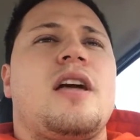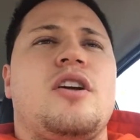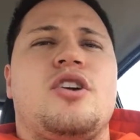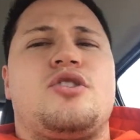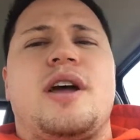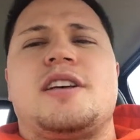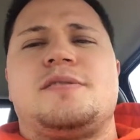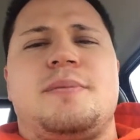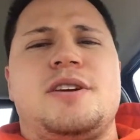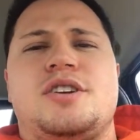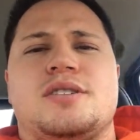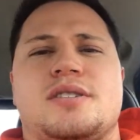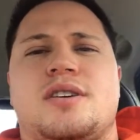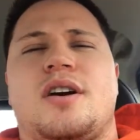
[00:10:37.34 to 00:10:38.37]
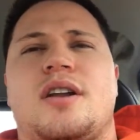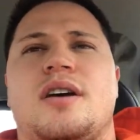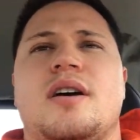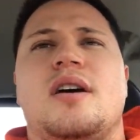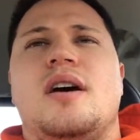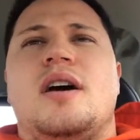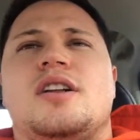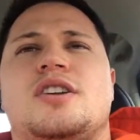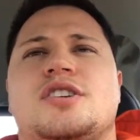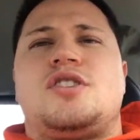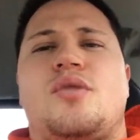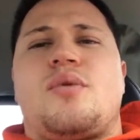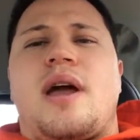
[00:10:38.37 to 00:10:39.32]
your transmission's good.
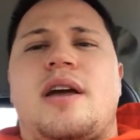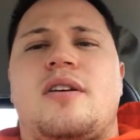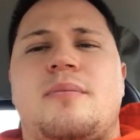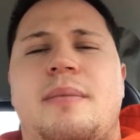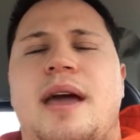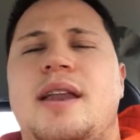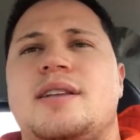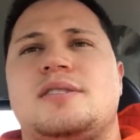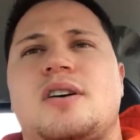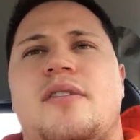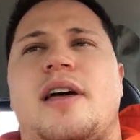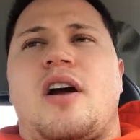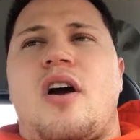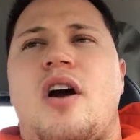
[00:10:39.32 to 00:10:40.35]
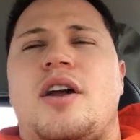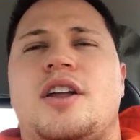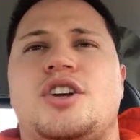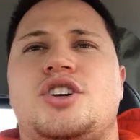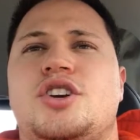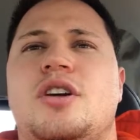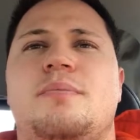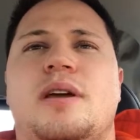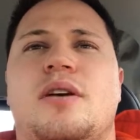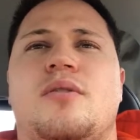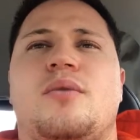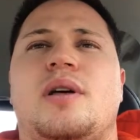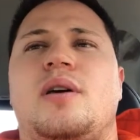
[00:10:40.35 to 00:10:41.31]
Just do regular maintenance on that car and it should be
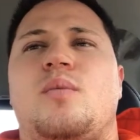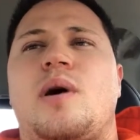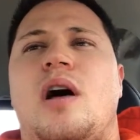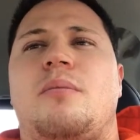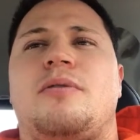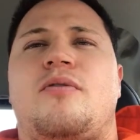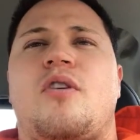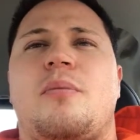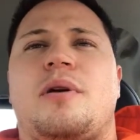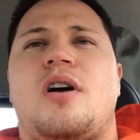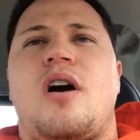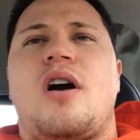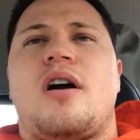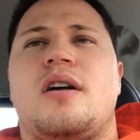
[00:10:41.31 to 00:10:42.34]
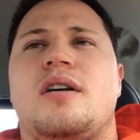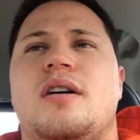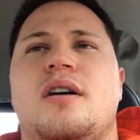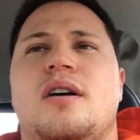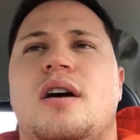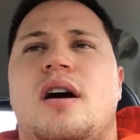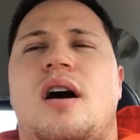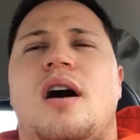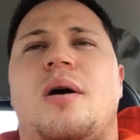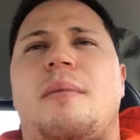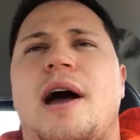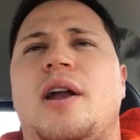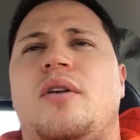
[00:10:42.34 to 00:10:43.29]
a really well-performing car.
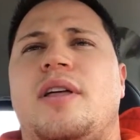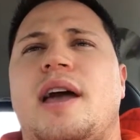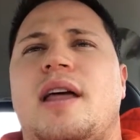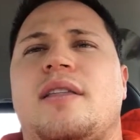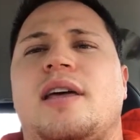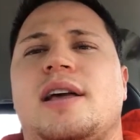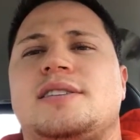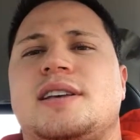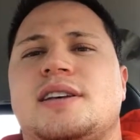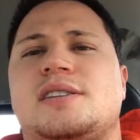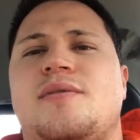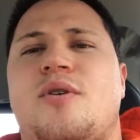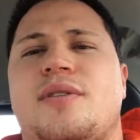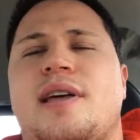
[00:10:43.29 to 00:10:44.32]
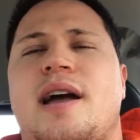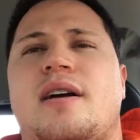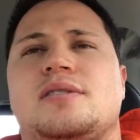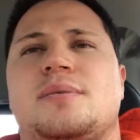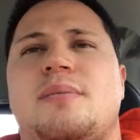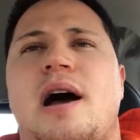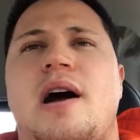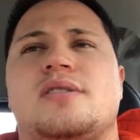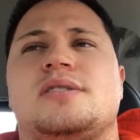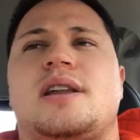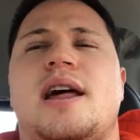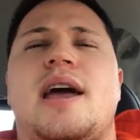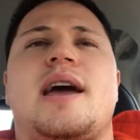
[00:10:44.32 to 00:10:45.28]
Mine only had like 64,000
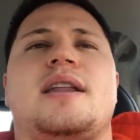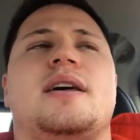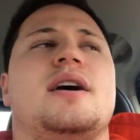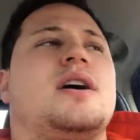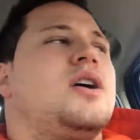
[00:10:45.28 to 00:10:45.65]
miles and I had